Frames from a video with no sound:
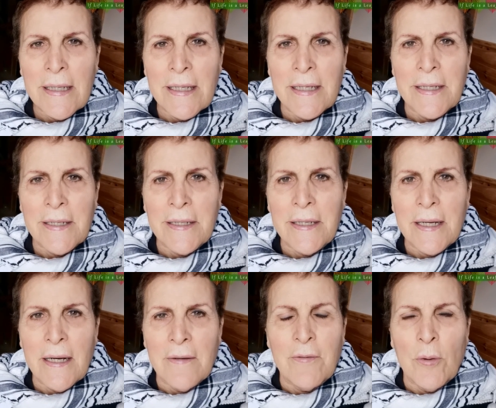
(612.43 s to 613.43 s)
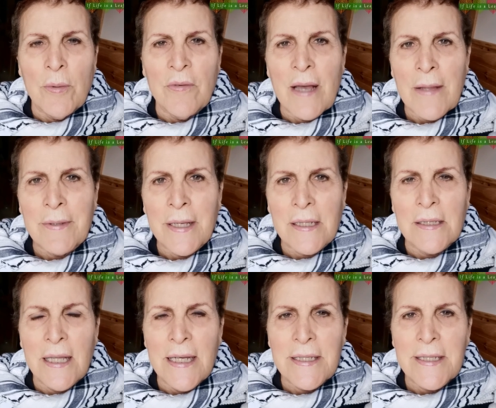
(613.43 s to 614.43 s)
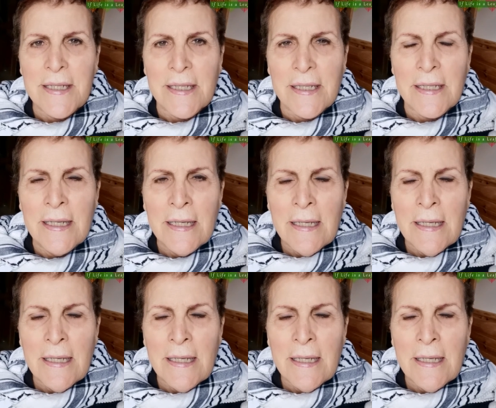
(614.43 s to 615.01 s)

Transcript: in a form of ethnic cleansing.